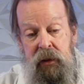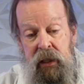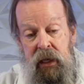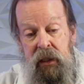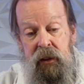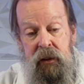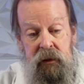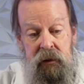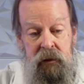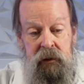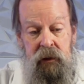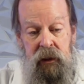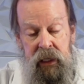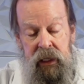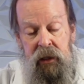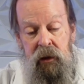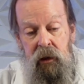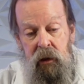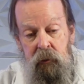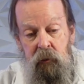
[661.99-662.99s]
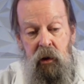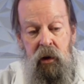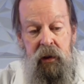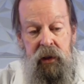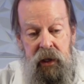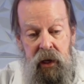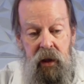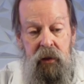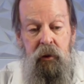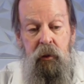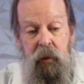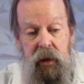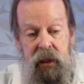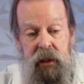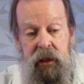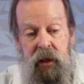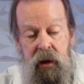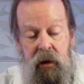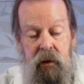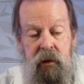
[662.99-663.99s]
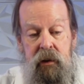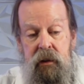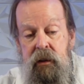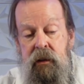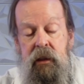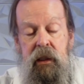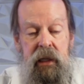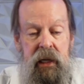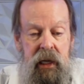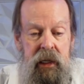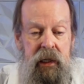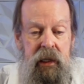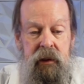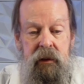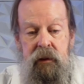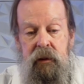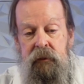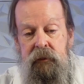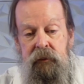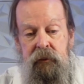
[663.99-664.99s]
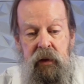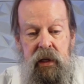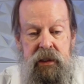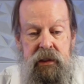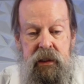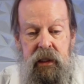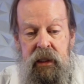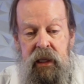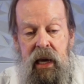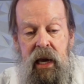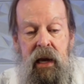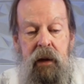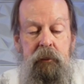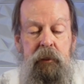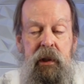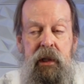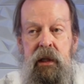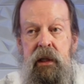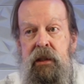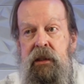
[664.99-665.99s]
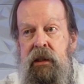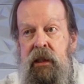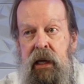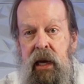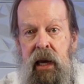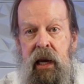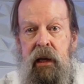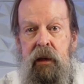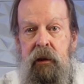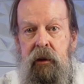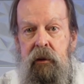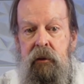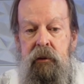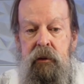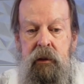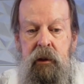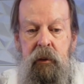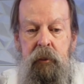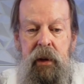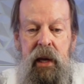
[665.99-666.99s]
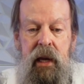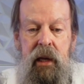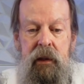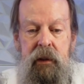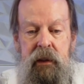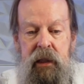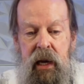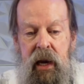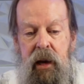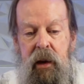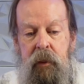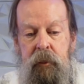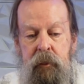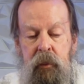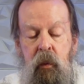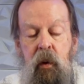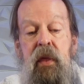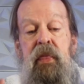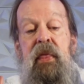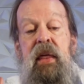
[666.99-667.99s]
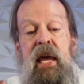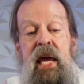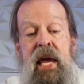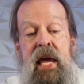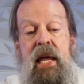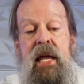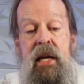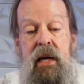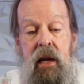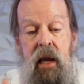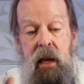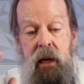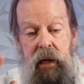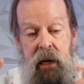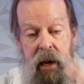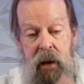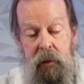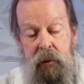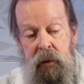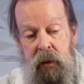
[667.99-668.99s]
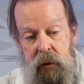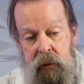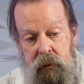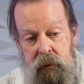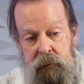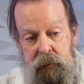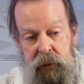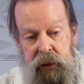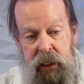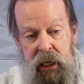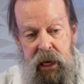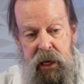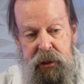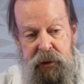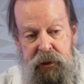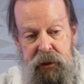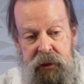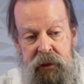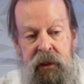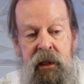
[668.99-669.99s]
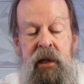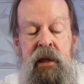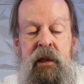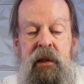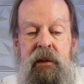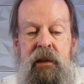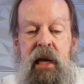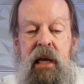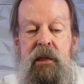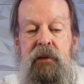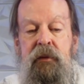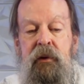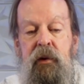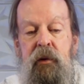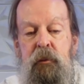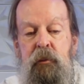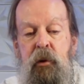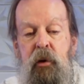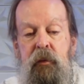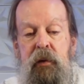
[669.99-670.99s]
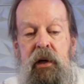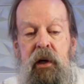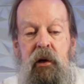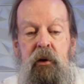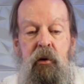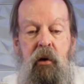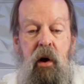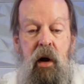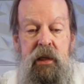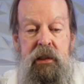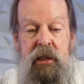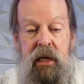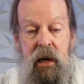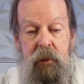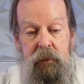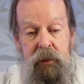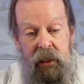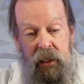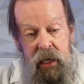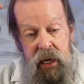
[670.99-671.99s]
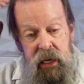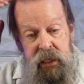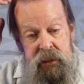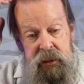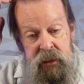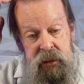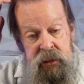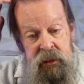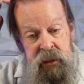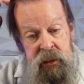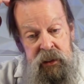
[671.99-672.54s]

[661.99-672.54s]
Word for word: then click on one of the other windows to get it to switch to that because you can't use Command Tab within an application. That's for moving across applications.